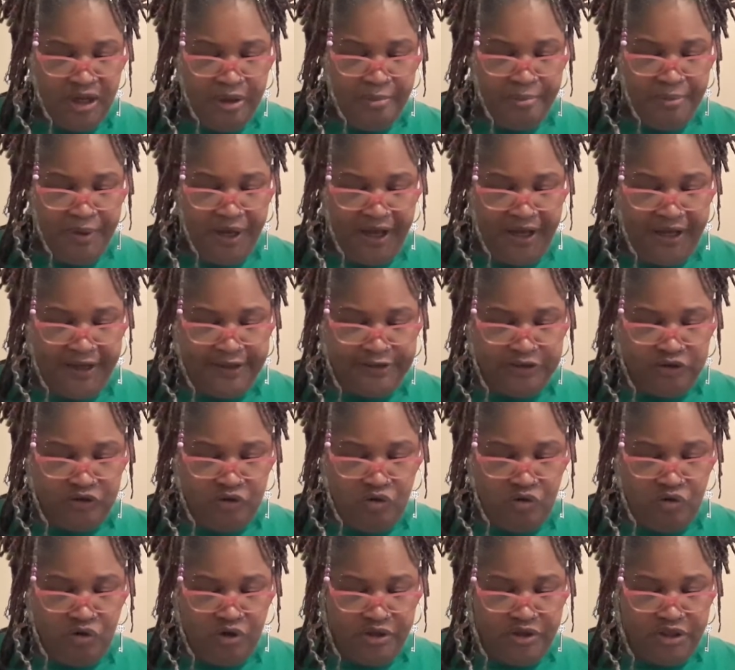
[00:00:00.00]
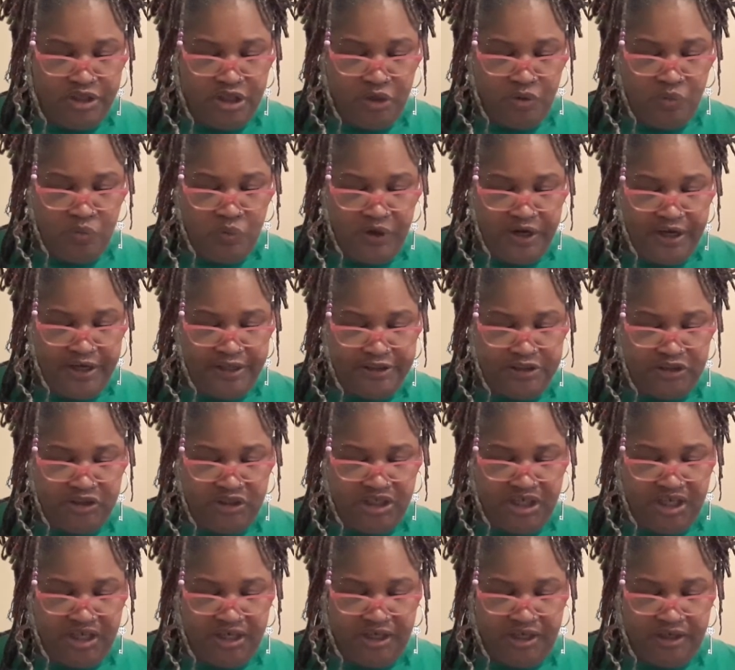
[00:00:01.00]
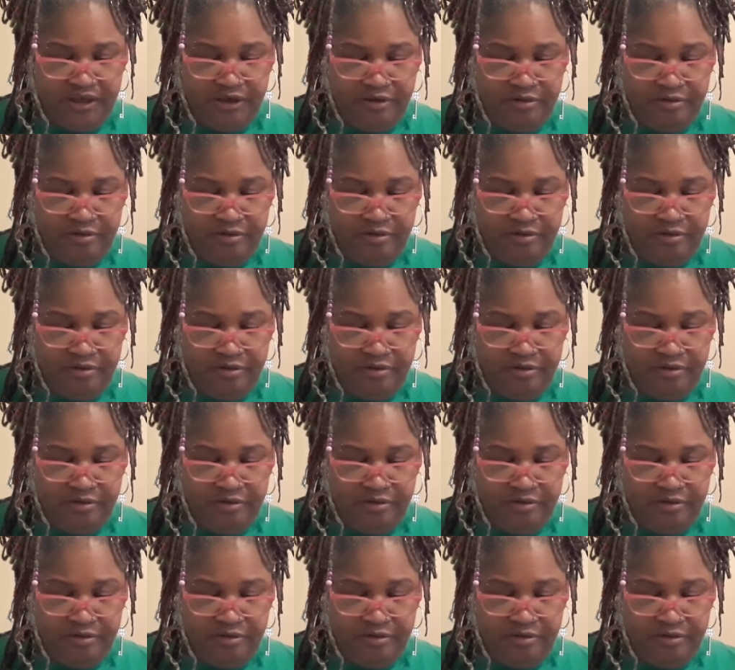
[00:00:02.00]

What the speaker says: pass on their way to Guinea.